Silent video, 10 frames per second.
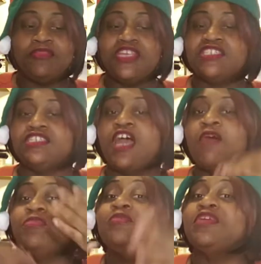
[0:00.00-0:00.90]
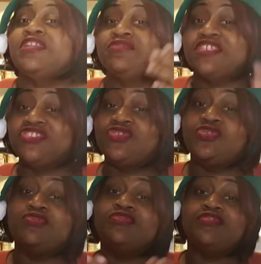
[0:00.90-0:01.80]
It's complementary
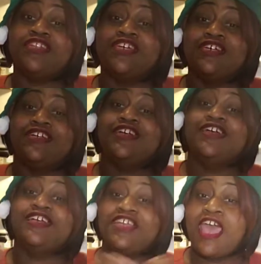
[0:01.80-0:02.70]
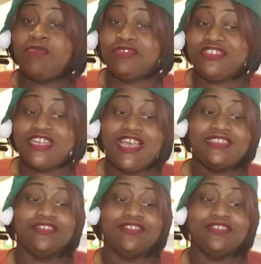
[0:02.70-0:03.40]
to the Apple Jacks.